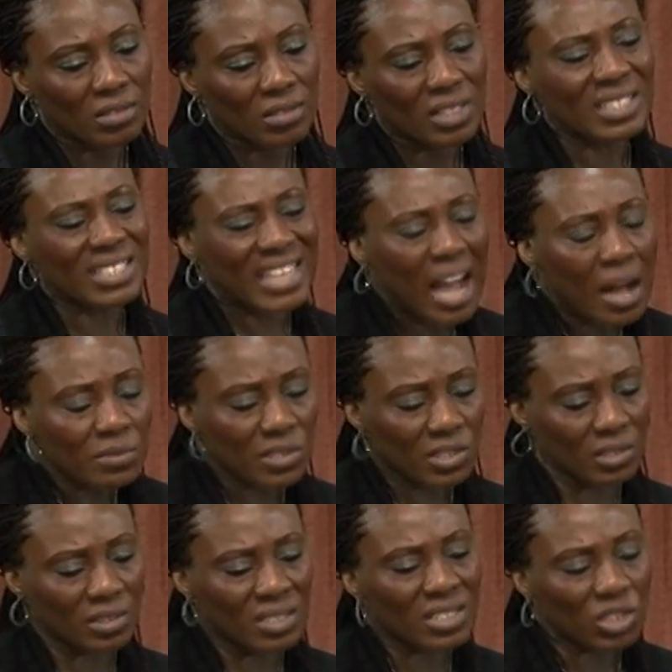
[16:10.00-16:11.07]
His
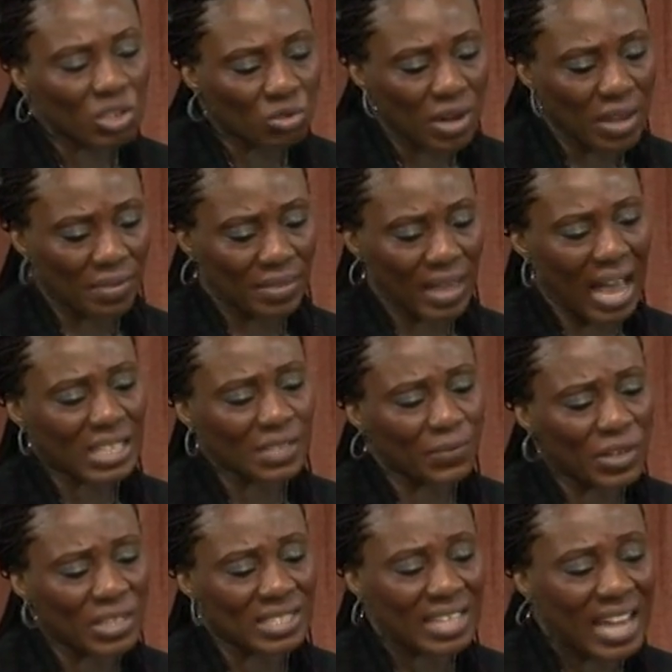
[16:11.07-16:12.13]
counsel, His strength. Ask
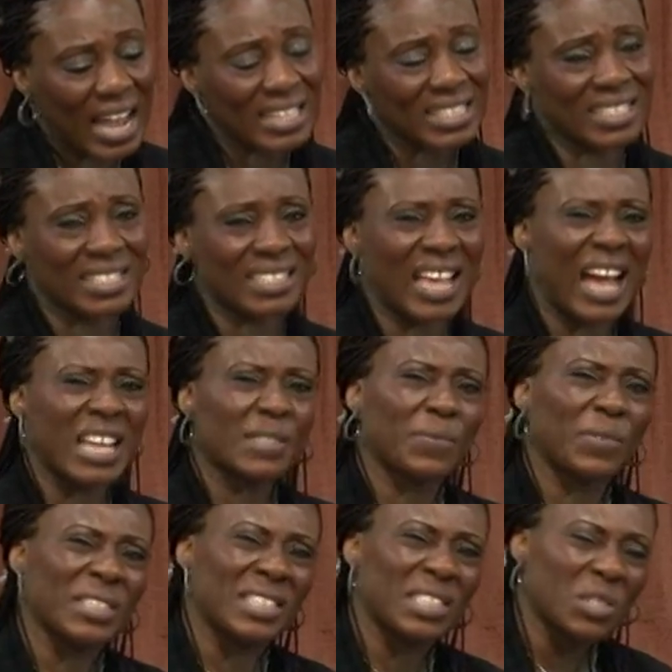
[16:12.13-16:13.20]
for His guidance. Ask
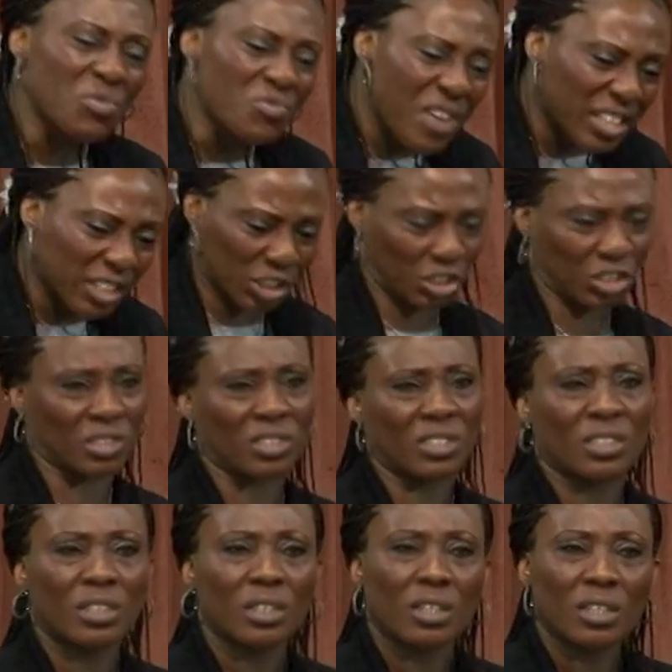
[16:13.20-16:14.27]
for direction.
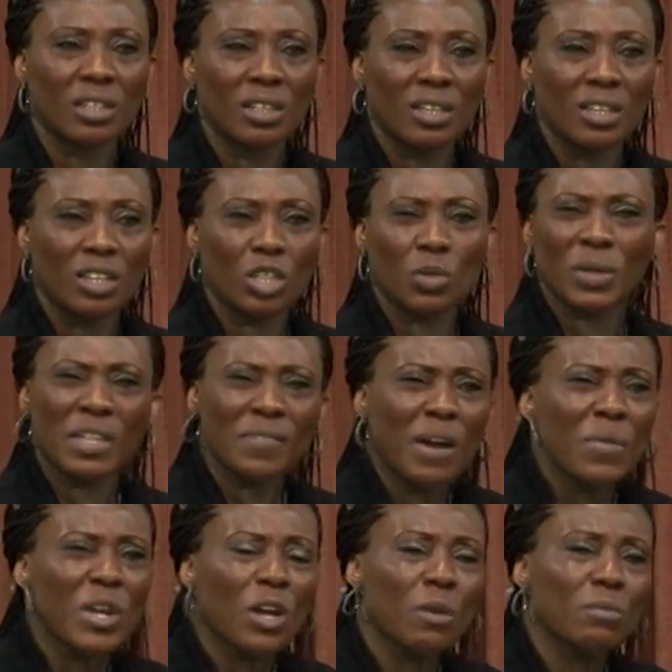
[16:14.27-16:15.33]
Whenever
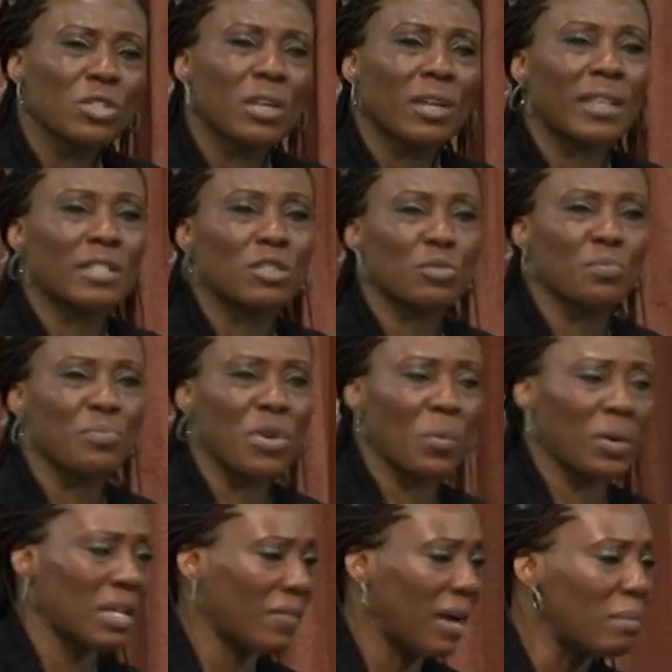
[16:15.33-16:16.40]
we come together to pray,
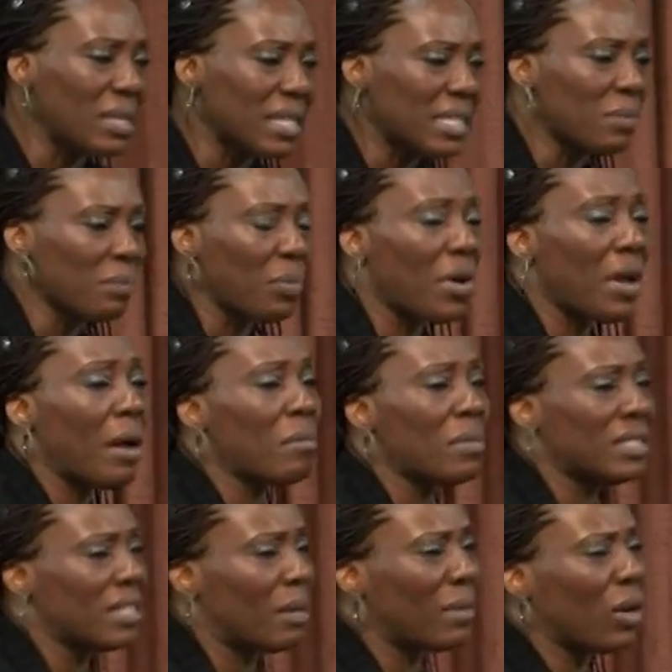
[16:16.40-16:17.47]
whenever I'm leading prayer
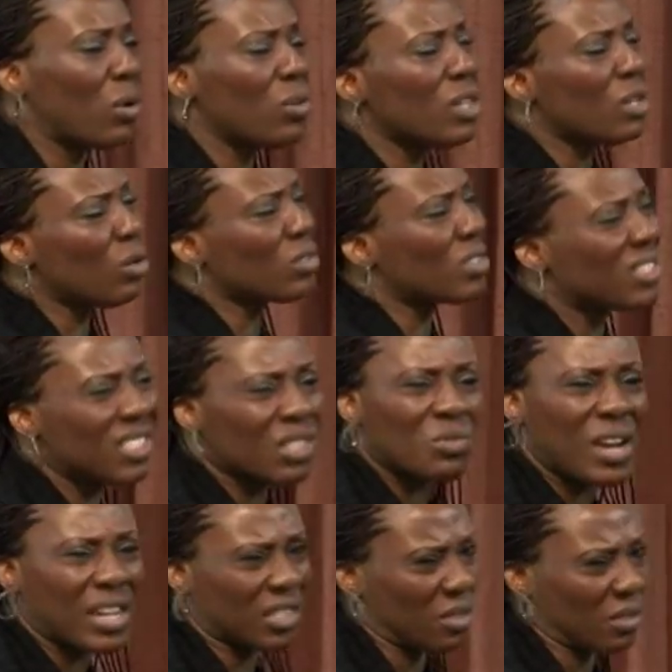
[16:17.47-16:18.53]
meeting, I'm like, Holy Ghost,
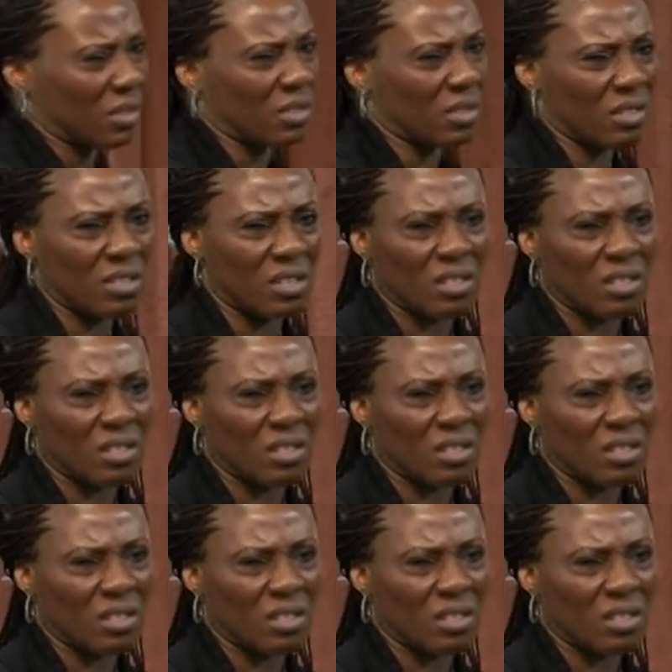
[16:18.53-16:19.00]
direct us.